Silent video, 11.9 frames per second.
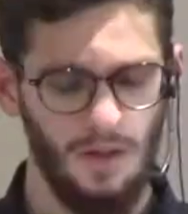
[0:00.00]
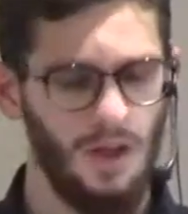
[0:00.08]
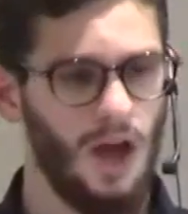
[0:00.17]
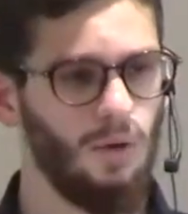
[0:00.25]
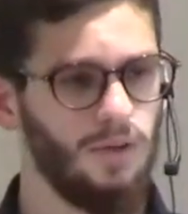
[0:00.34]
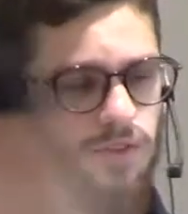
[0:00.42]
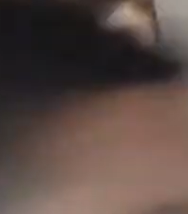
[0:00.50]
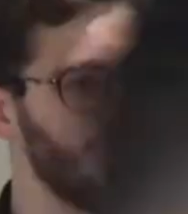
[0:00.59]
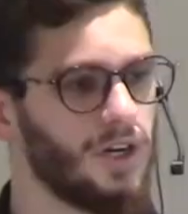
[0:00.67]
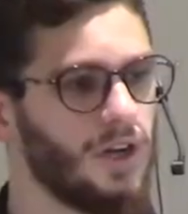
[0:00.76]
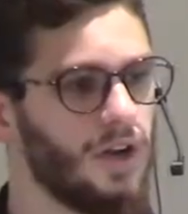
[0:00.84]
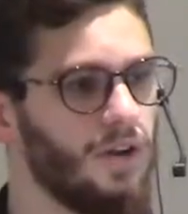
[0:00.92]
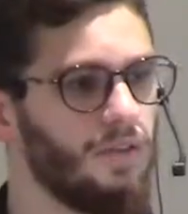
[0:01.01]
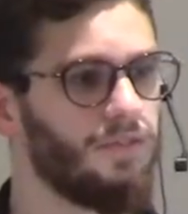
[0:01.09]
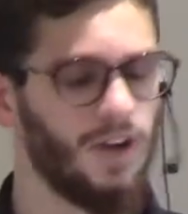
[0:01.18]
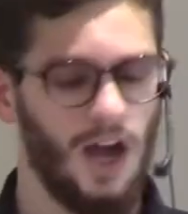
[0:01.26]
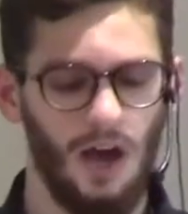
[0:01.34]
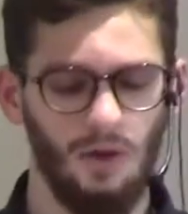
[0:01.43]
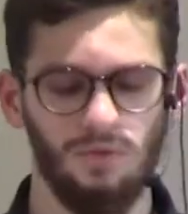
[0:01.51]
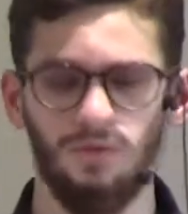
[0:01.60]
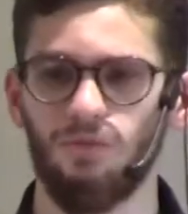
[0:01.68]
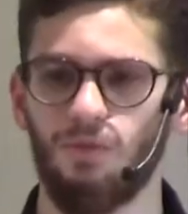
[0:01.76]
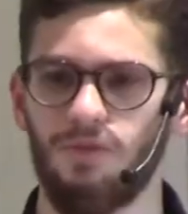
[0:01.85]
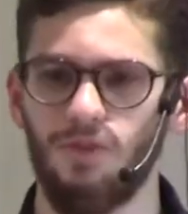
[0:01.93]
However,
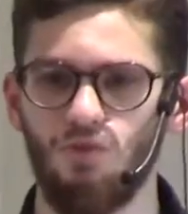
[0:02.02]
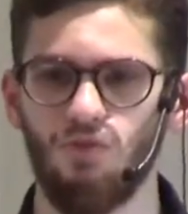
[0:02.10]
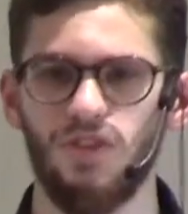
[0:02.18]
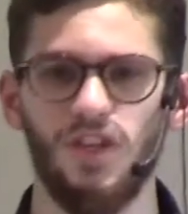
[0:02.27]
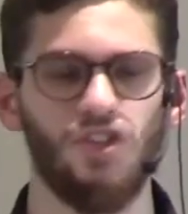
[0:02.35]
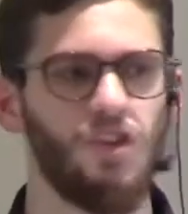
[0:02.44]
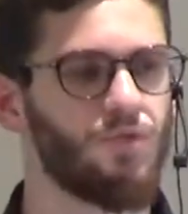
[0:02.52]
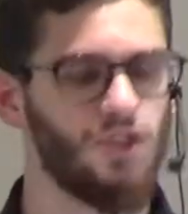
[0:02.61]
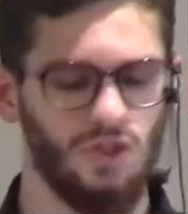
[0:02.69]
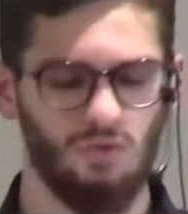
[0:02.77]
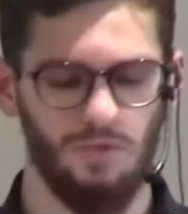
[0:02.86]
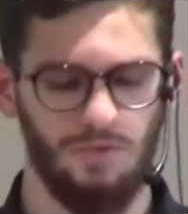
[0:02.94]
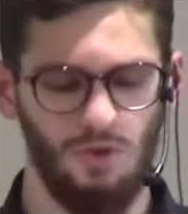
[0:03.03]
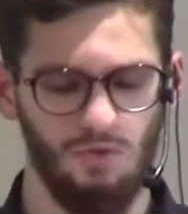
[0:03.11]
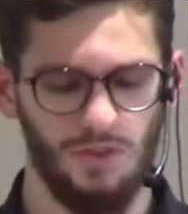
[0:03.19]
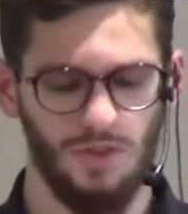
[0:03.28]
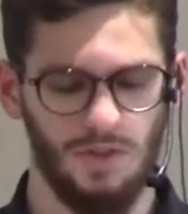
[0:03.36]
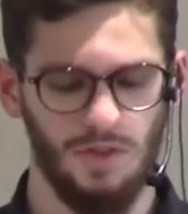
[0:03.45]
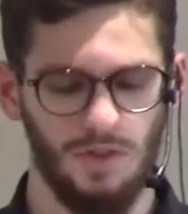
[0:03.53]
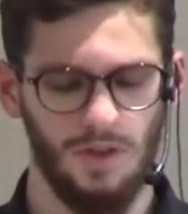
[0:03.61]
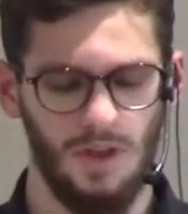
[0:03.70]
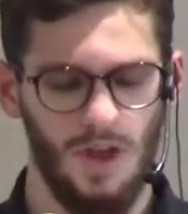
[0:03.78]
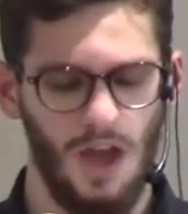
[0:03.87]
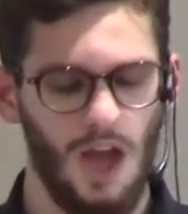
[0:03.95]
Fir'aun refused, the Egyptians refused.
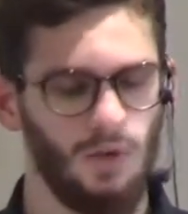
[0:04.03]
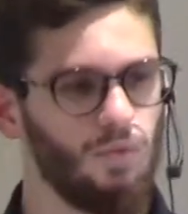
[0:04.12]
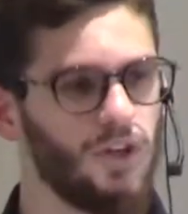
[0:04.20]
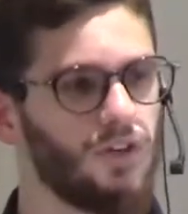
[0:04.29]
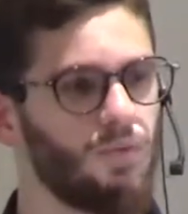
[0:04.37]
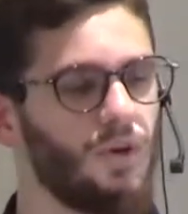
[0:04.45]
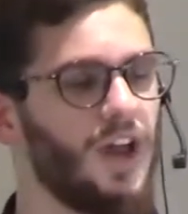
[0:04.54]
And what